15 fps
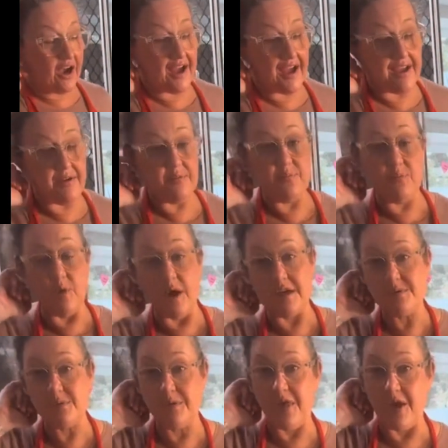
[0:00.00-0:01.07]
I
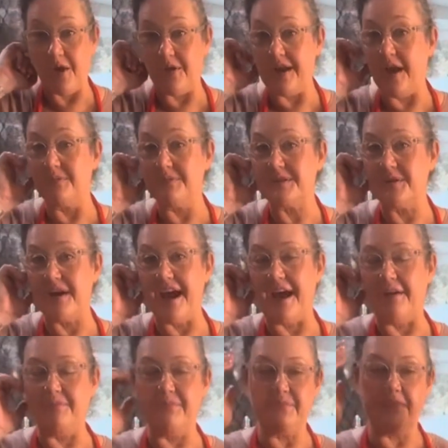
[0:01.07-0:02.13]
worked with her and helped her
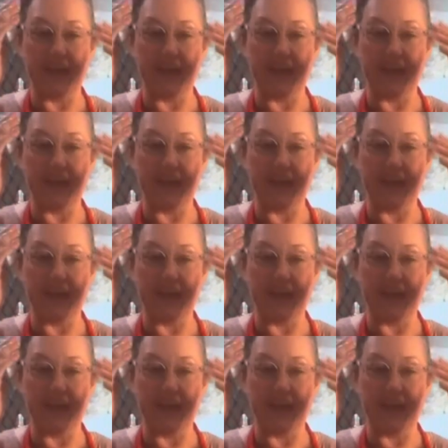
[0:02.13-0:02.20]
out.